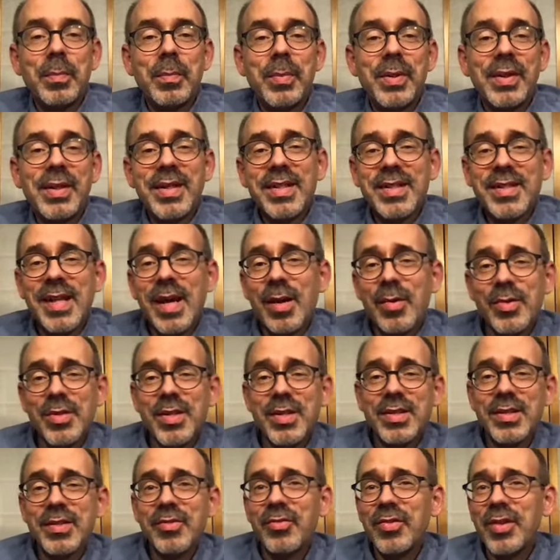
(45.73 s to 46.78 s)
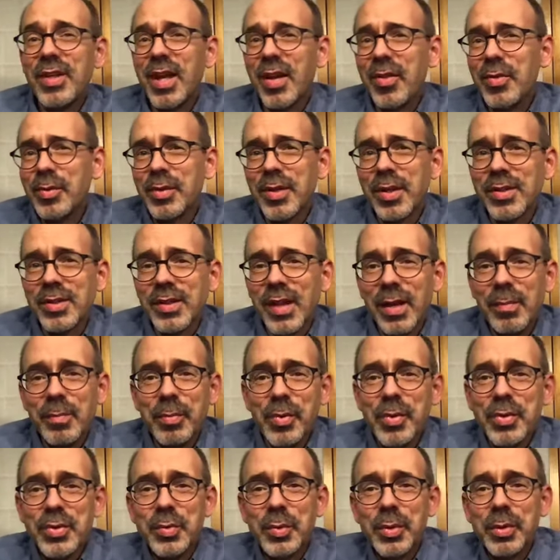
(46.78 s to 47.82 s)
But it sounds as if the other
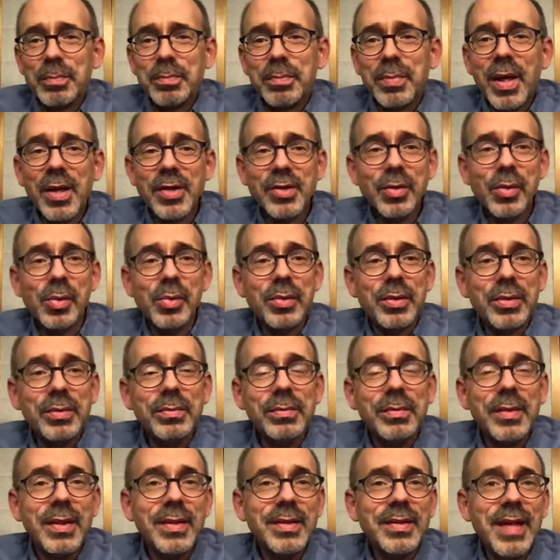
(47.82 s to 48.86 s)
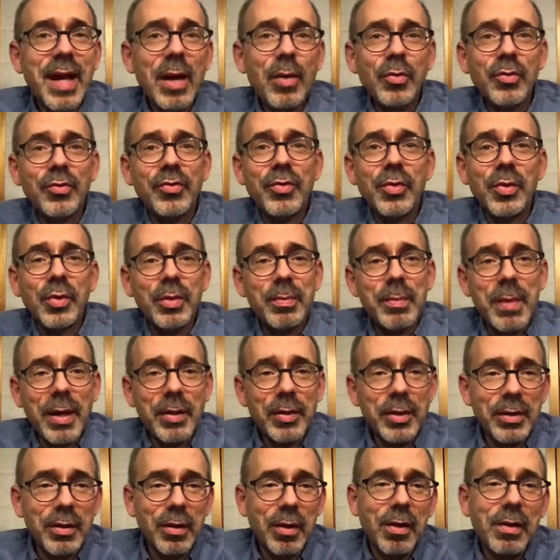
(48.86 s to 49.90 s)
disciples were puzzled and doubtful
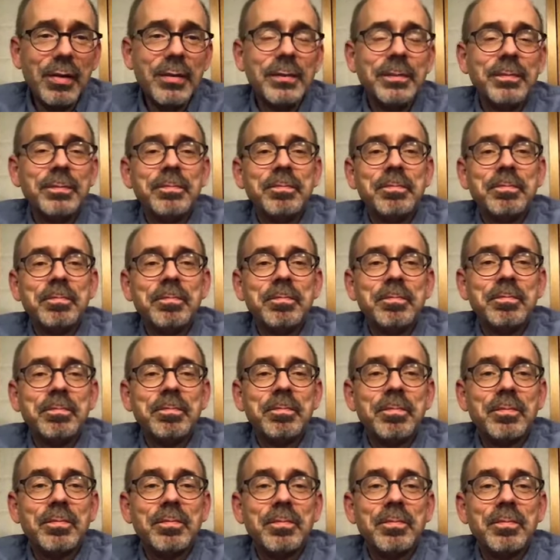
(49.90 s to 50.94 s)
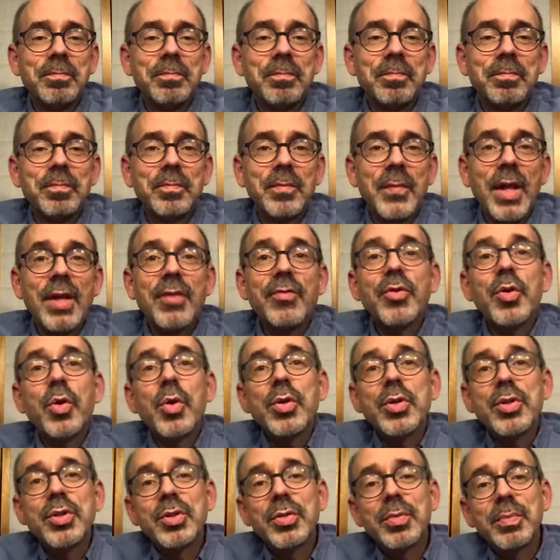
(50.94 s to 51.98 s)
about it all. And of
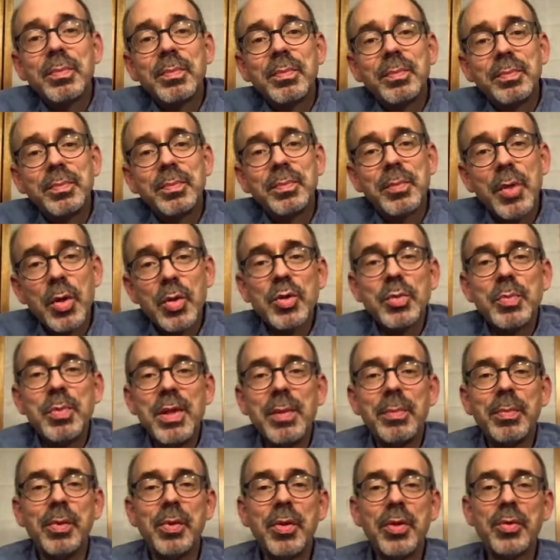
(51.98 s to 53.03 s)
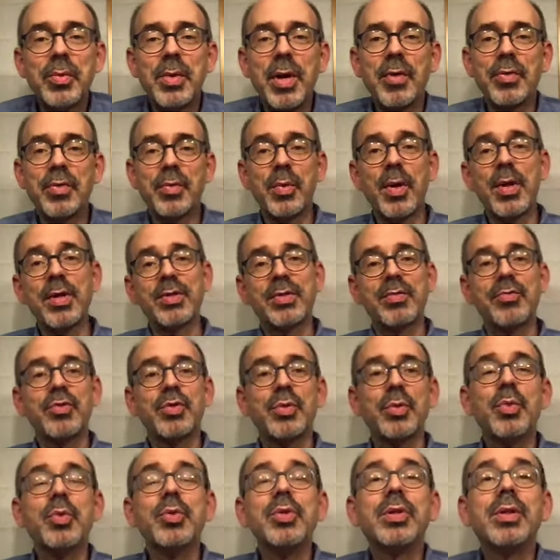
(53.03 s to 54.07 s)
course, most people throughout the rest of
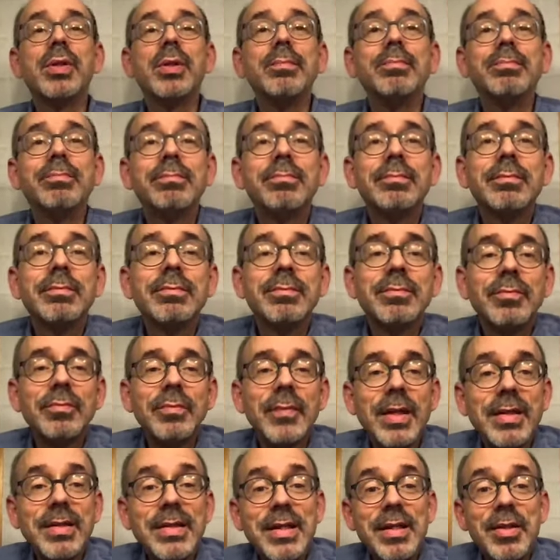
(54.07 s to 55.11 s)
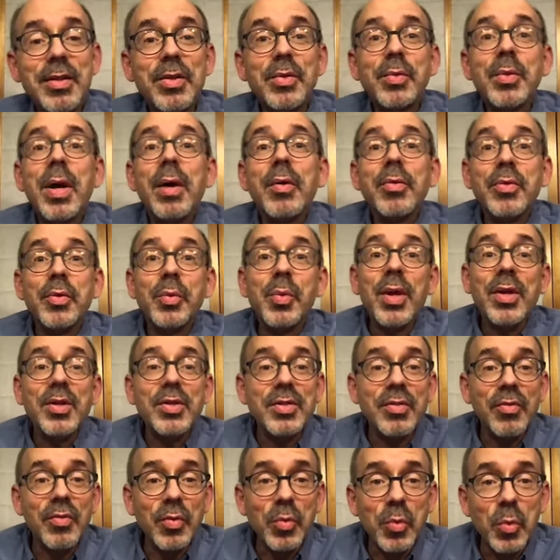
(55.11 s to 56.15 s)
Jerusalem, indeed throughout the
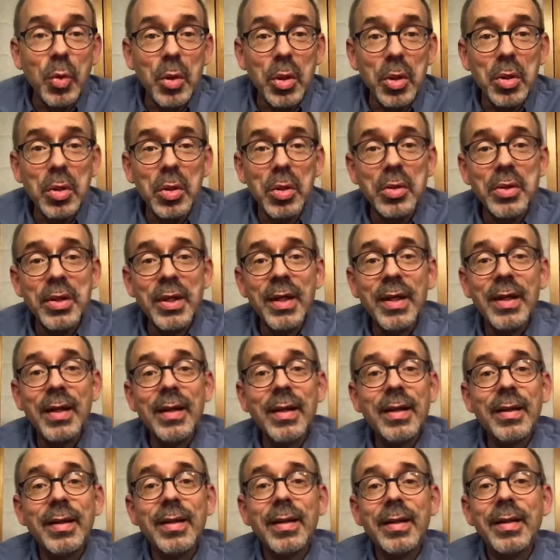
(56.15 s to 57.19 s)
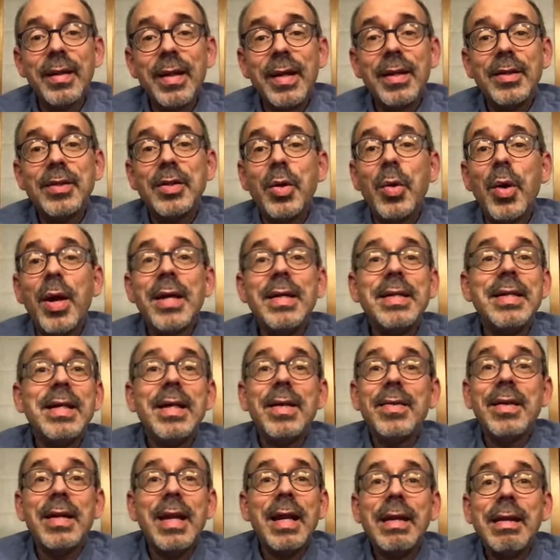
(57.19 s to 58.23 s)
rest of the world, they had no
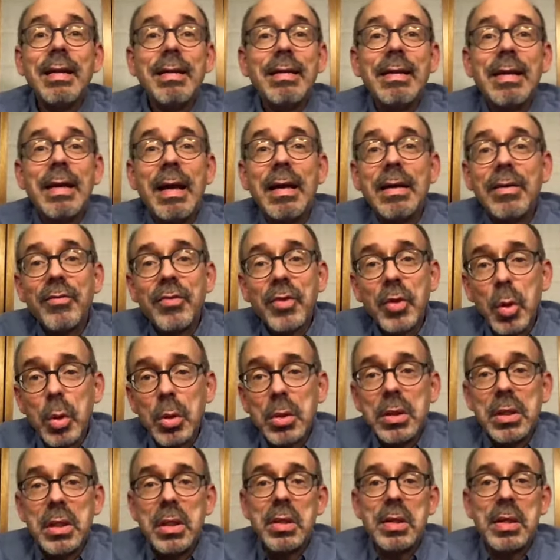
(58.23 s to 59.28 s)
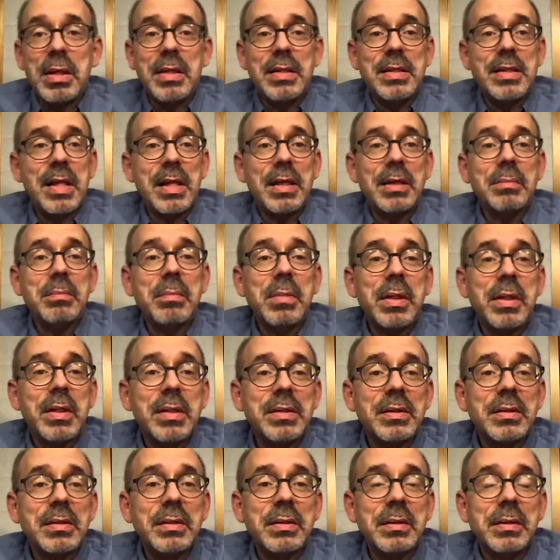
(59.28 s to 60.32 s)
idea that anything out of the ordinary had taken
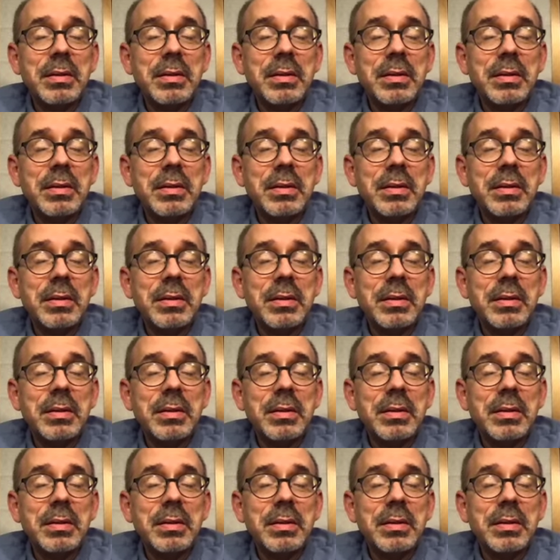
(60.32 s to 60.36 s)
place.